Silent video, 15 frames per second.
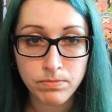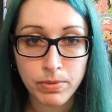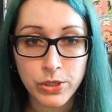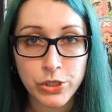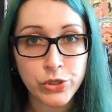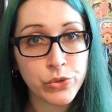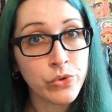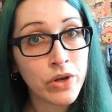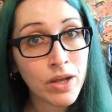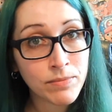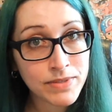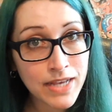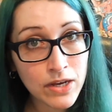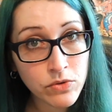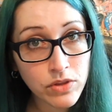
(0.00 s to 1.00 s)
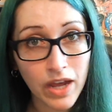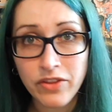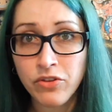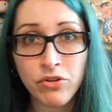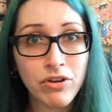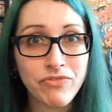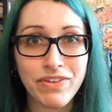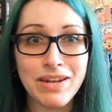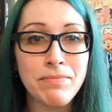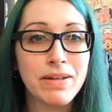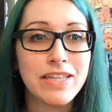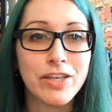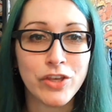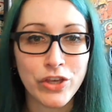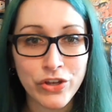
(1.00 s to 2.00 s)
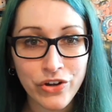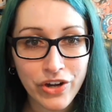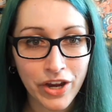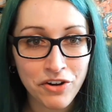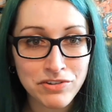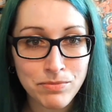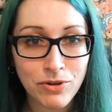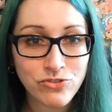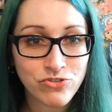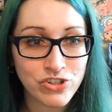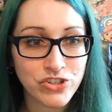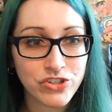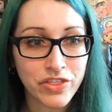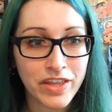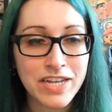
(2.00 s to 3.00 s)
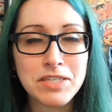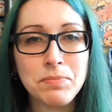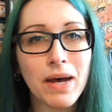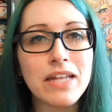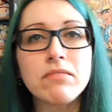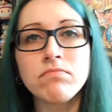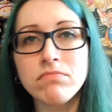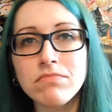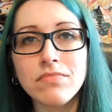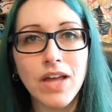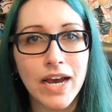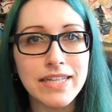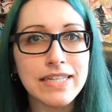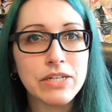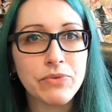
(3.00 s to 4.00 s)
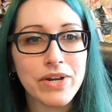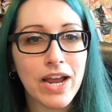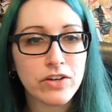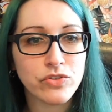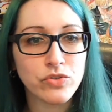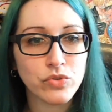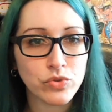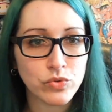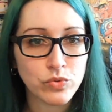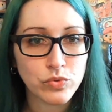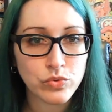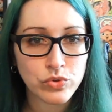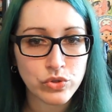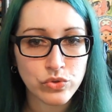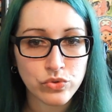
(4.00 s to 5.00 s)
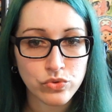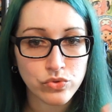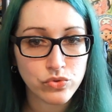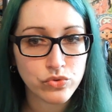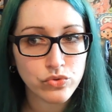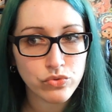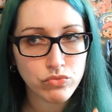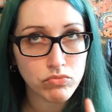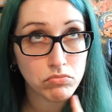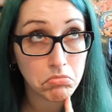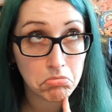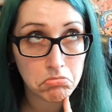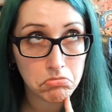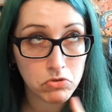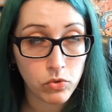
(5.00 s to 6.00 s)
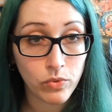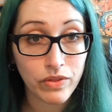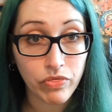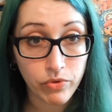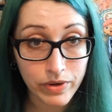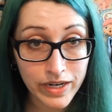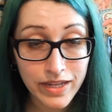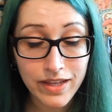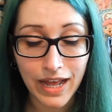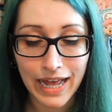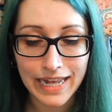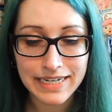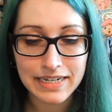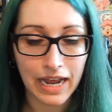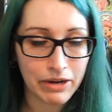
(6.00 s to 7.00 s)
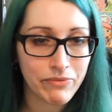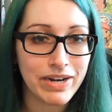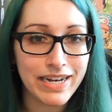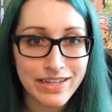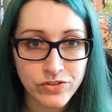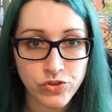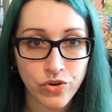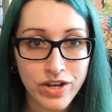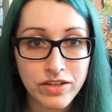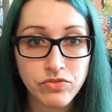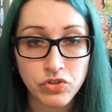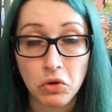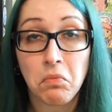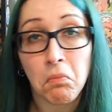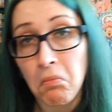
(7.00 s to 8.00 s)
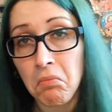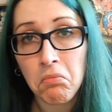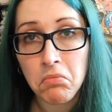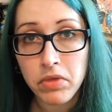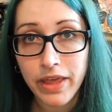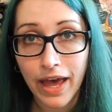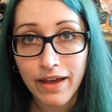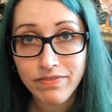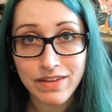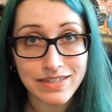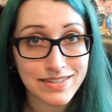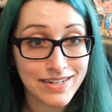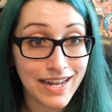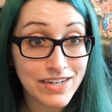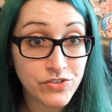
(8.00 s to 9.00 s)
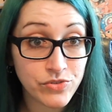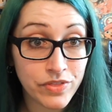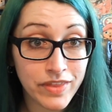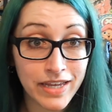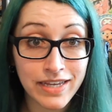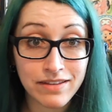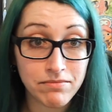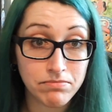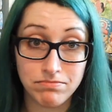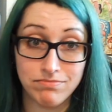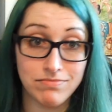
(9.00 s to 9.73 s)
part two comes out. I don't know if anybody here cares about Stranger Things, but I did reactions to seasons two and three, and I really enjoy it. So, yeah, that's an extra thing.